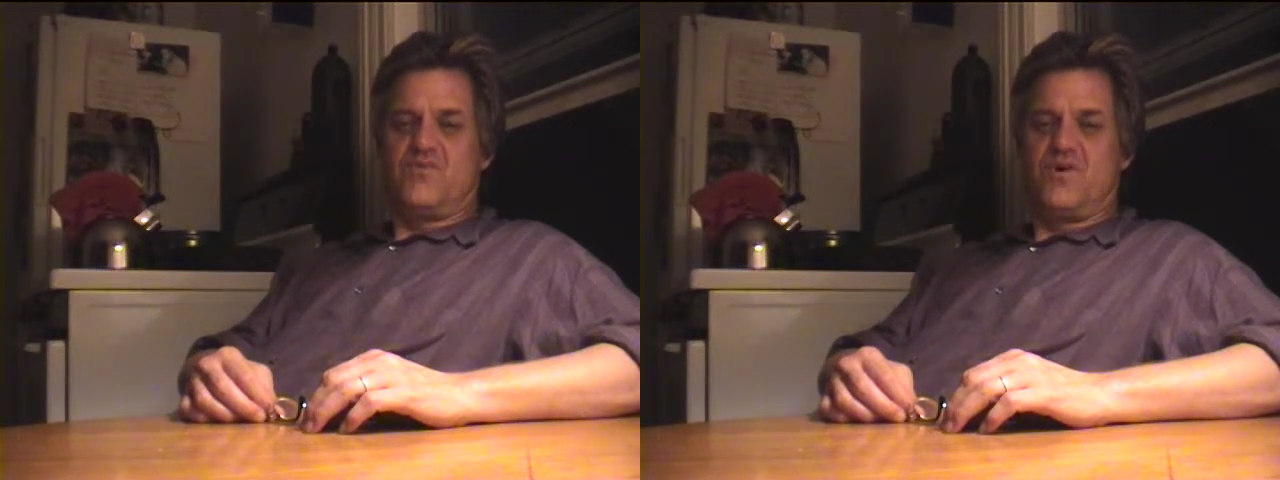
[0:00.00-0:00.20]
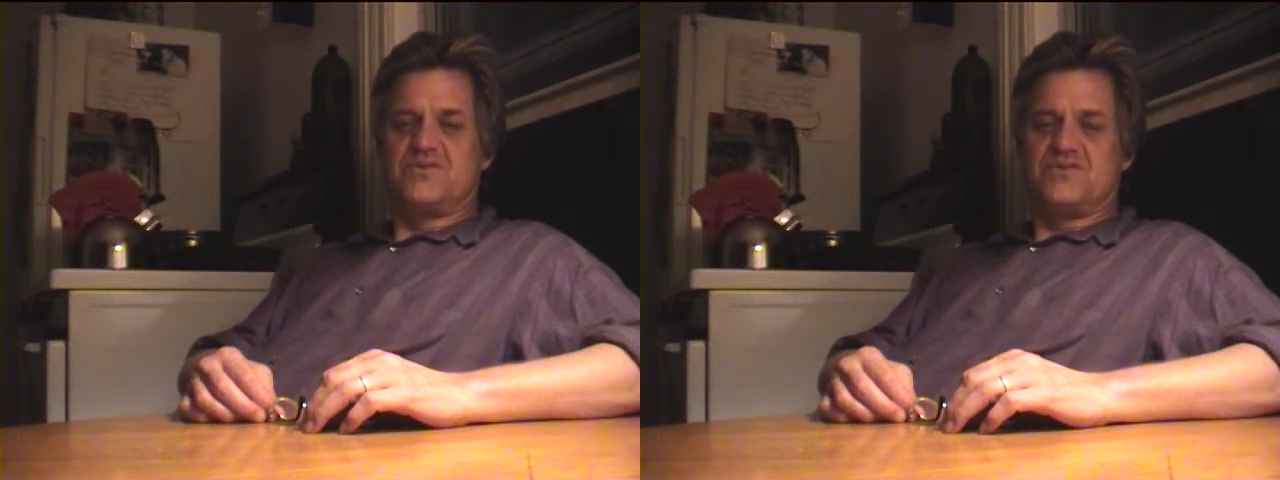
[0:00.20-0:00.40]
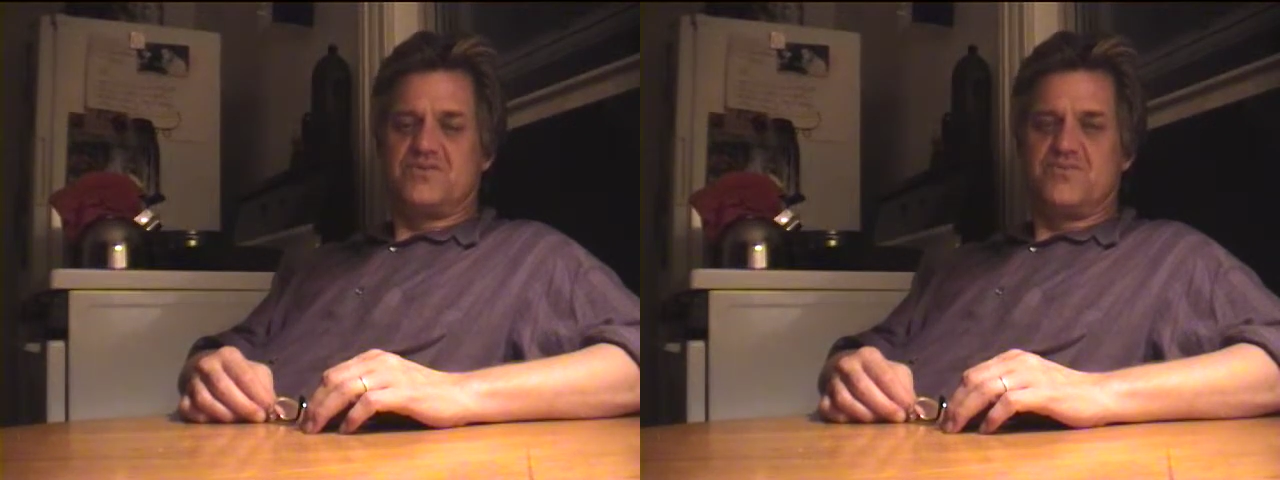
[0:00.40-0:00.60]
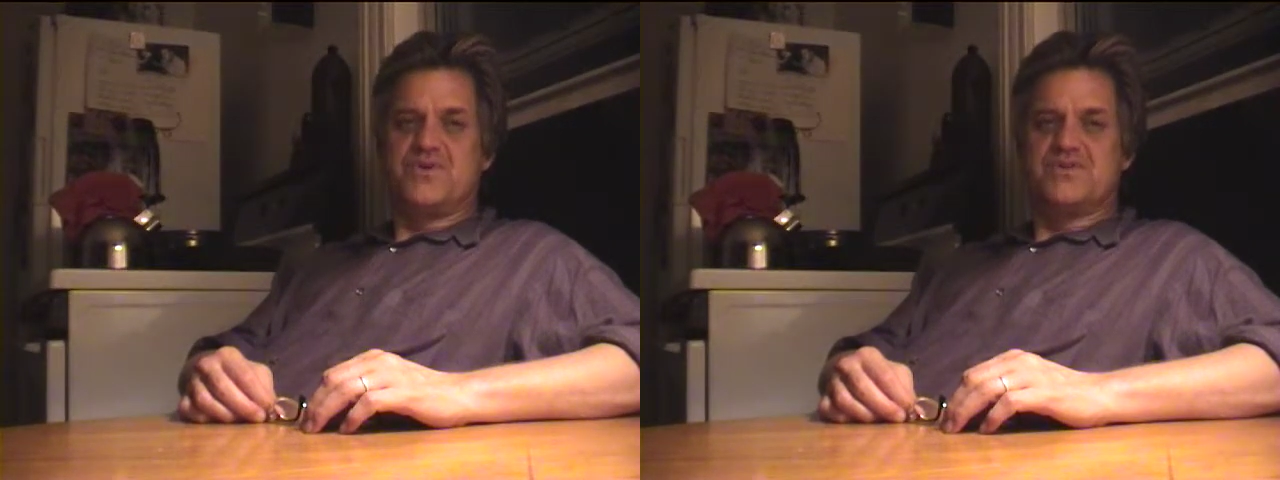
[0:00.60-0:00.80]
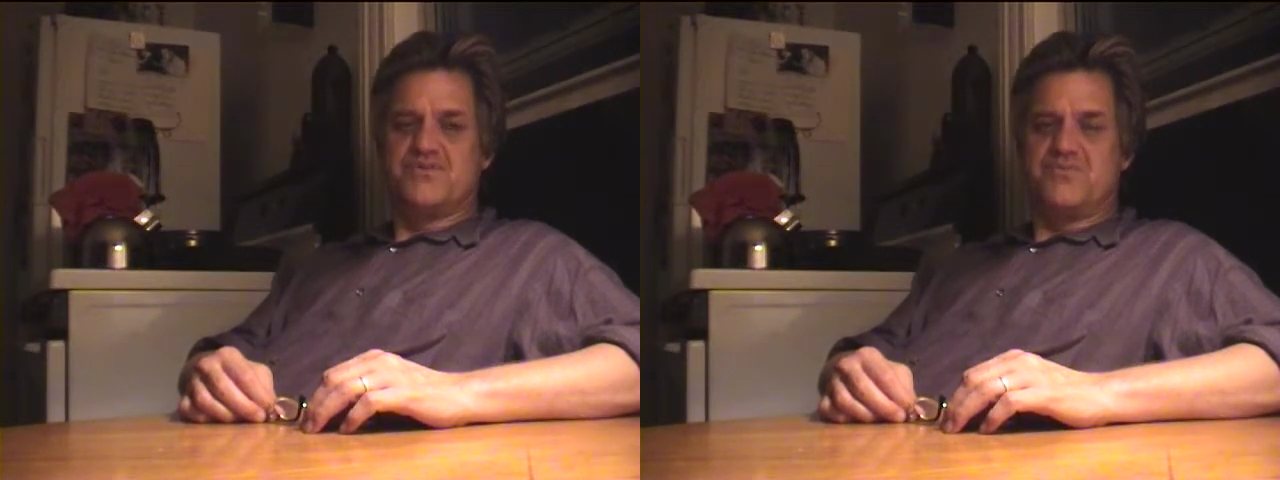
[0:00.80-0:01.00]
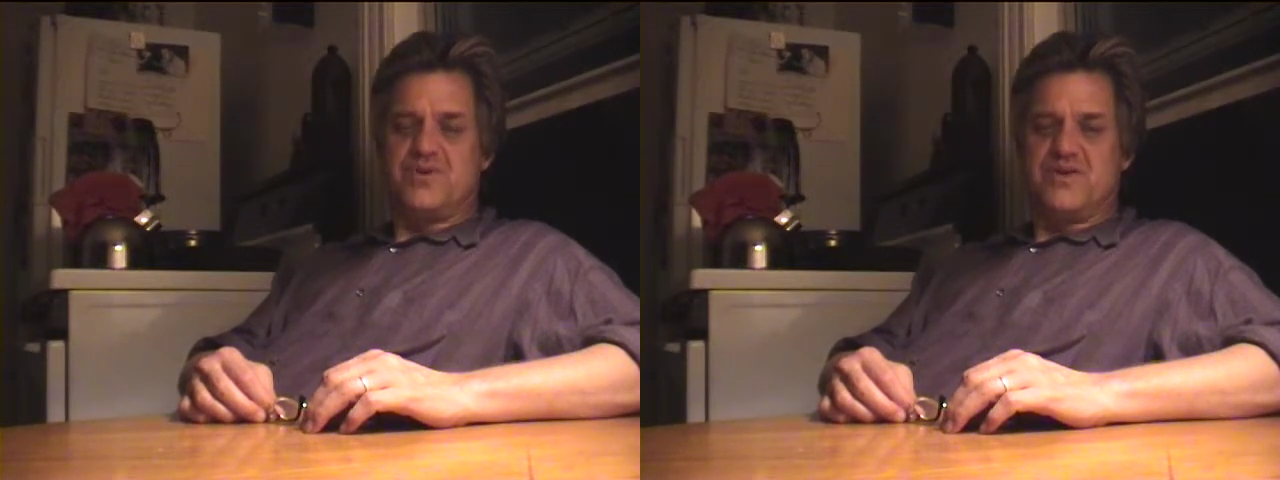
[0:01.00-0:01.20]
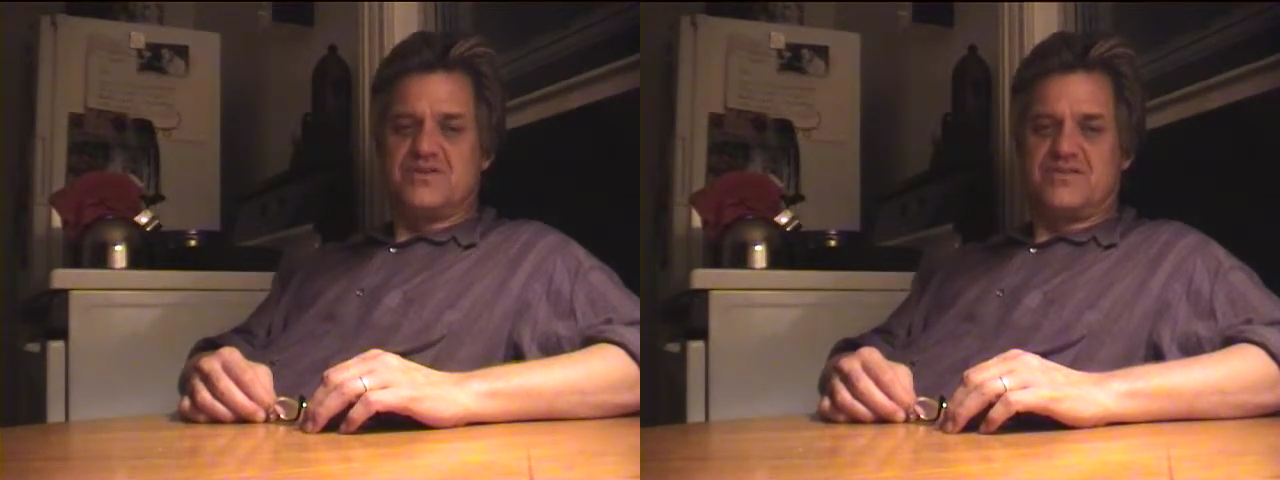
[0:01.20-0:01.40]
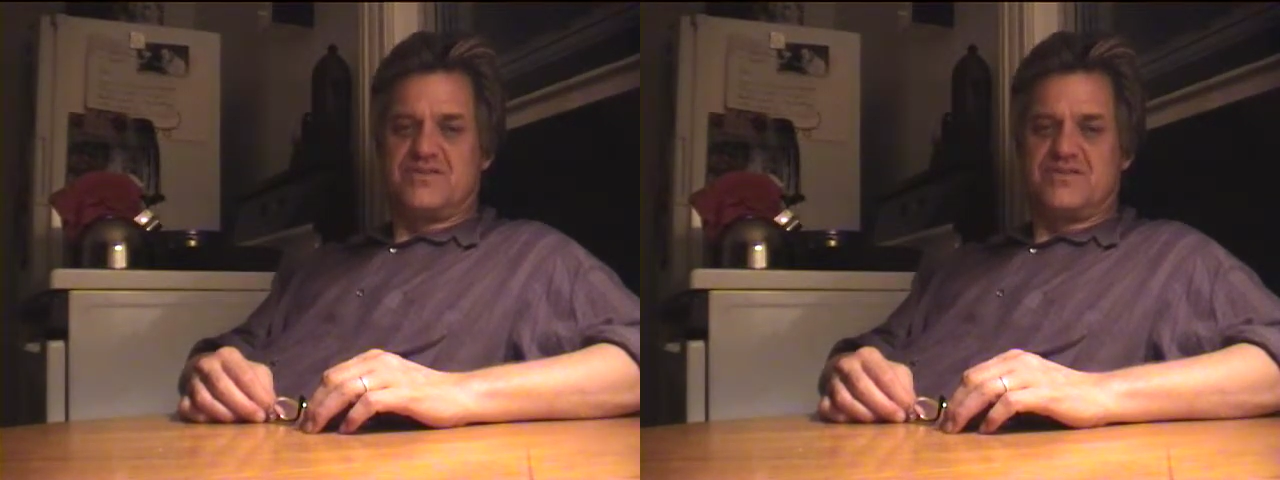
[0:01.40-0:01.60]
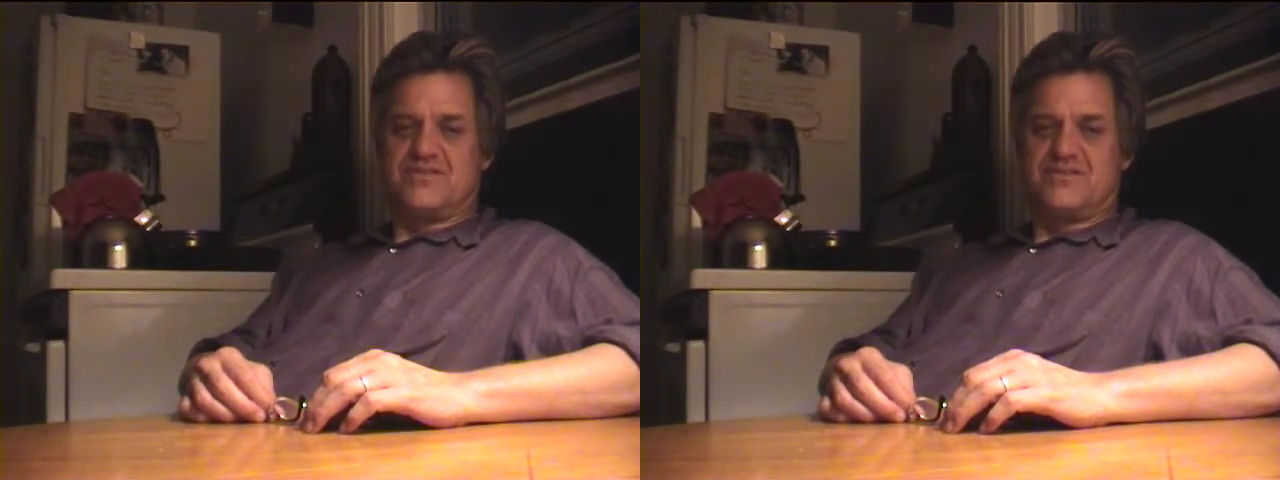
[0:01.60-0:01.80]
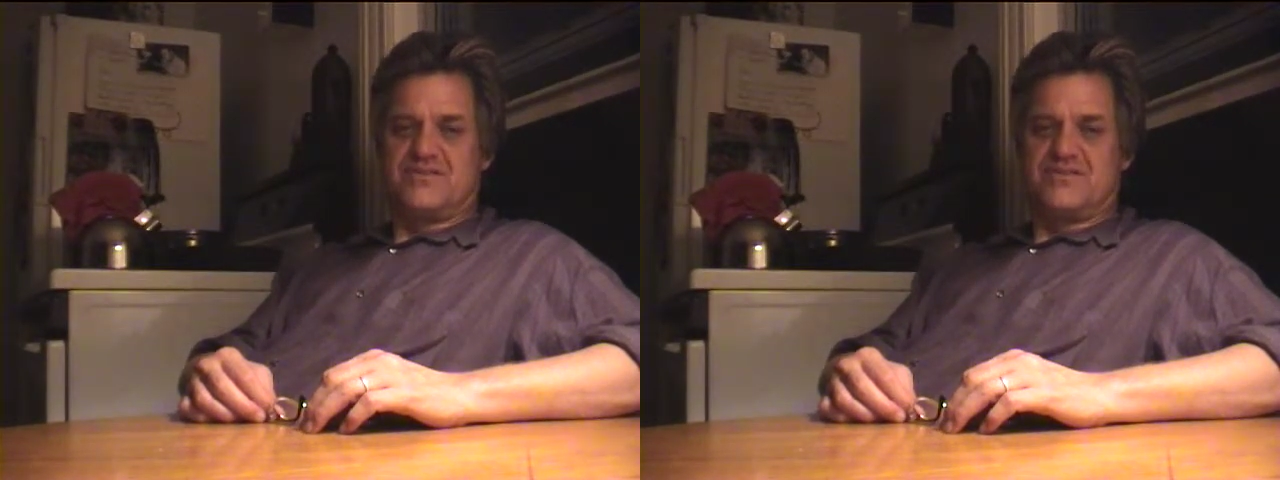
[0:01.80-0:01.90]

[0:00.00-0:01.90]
was the Prince of Peace.